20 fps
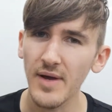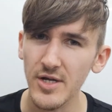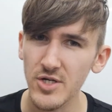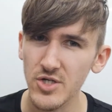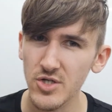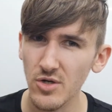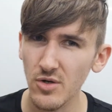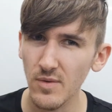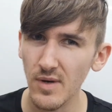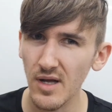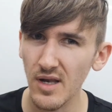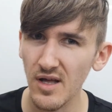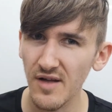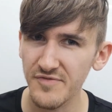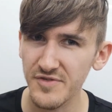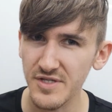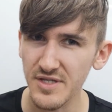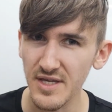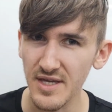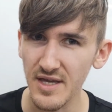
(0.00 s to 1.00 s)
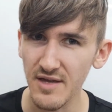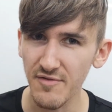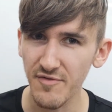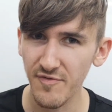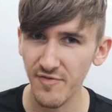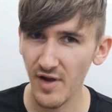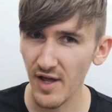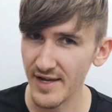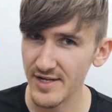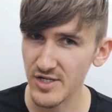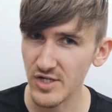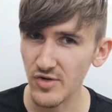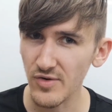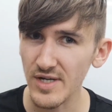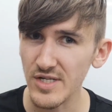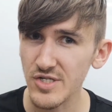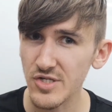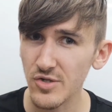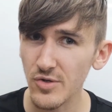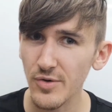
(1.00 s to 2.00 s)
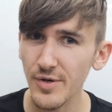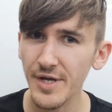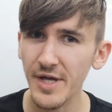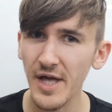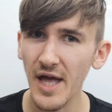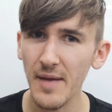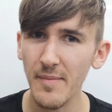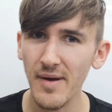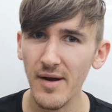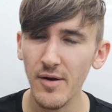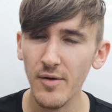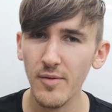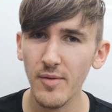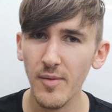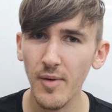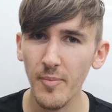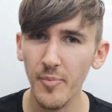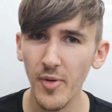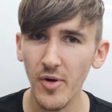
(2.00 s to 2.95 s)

a short while after the flying to Greece story came out,